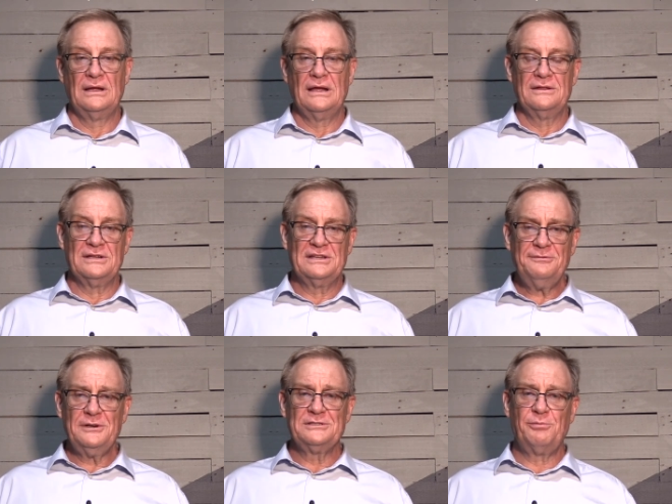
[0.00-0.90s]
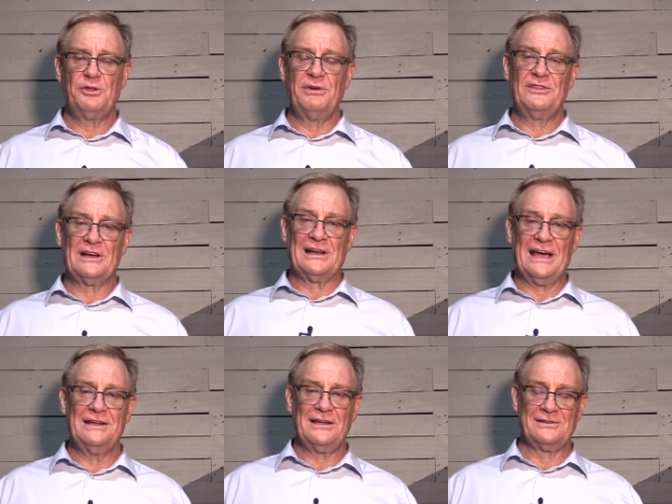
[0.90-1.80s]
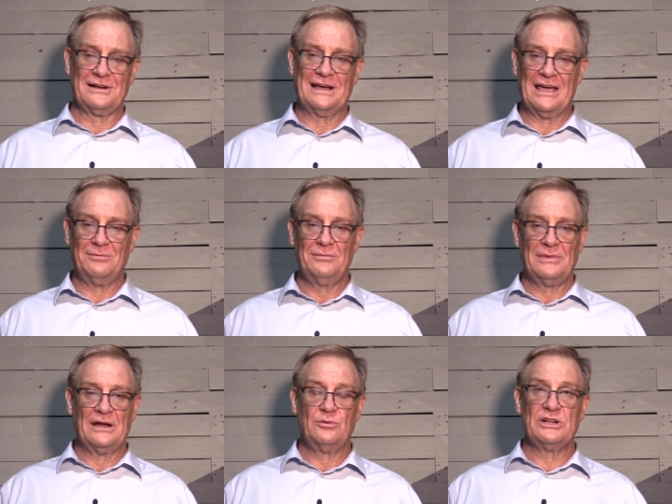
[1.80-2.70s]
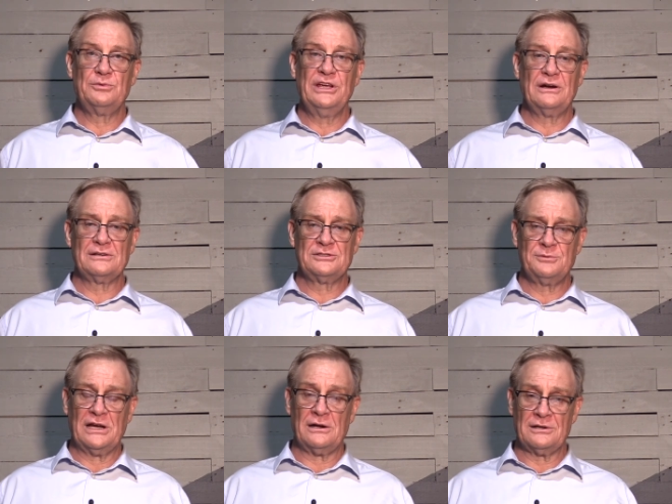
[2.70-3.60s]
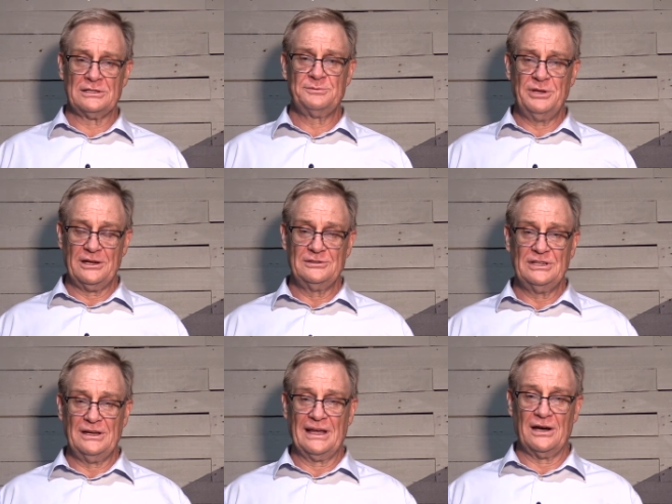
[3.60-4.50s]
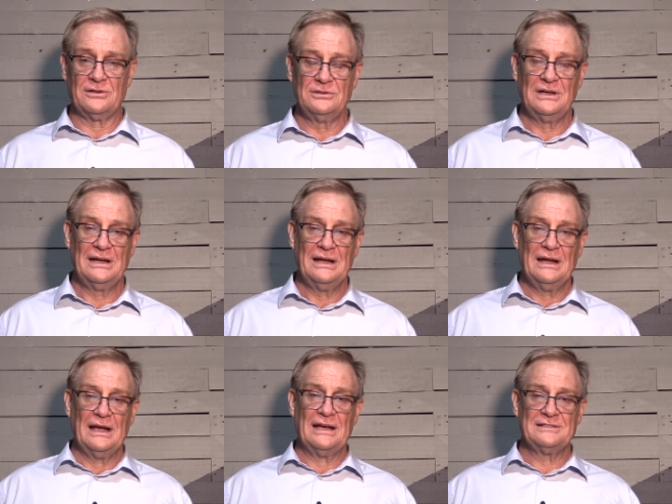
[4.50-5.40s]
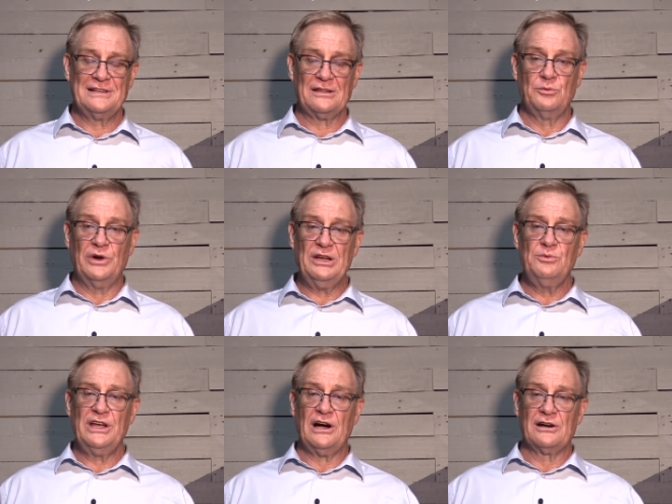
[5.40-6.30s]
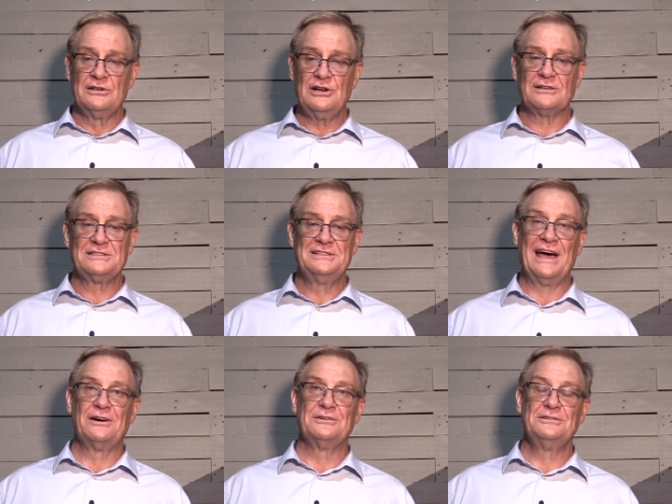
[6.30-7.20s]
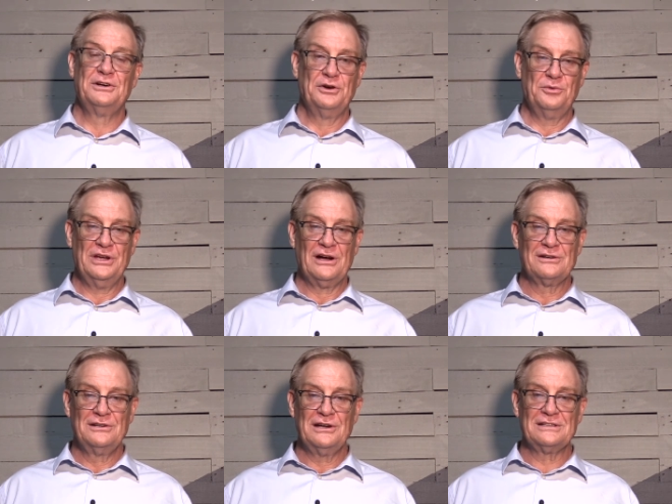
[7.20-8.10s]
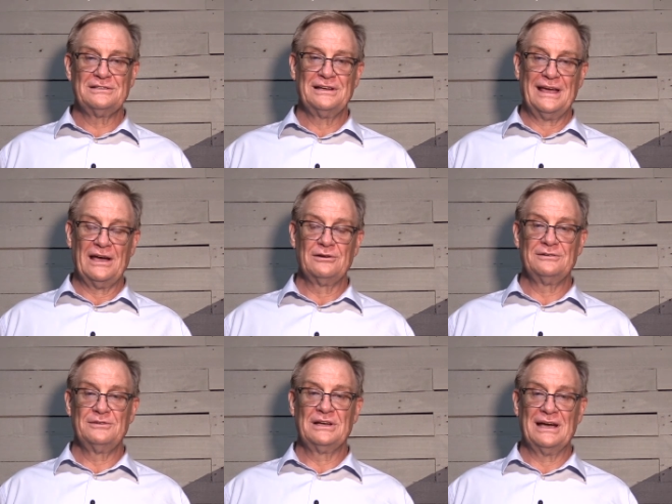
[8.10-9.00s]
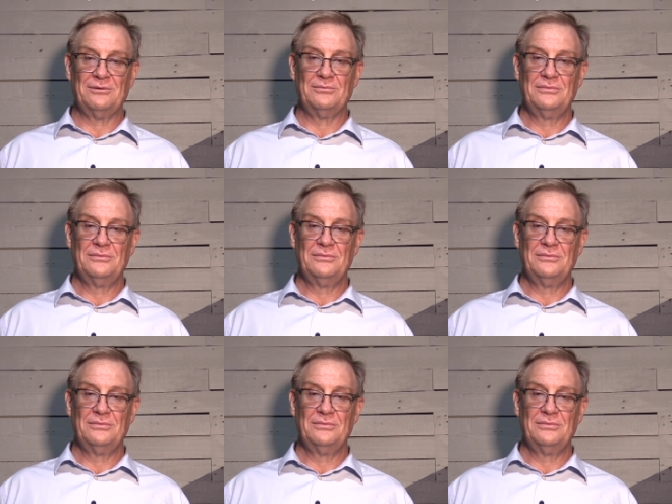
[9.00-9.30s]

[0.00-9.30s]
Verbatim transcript: The difference between the gladiator game and what we are experiencing now is that when we are knocked down, we are not out of the game.